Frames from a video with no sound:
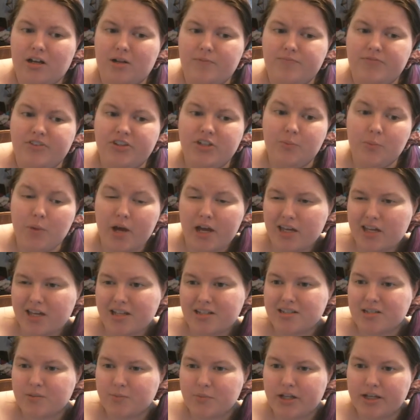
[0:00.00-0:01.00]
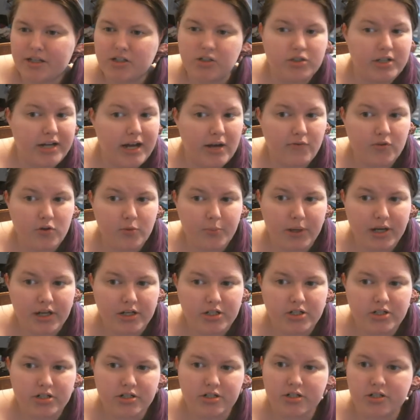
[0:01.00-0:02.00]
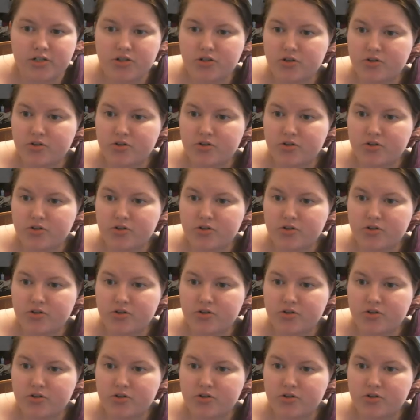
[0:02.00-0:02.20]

You might get some like travel pictures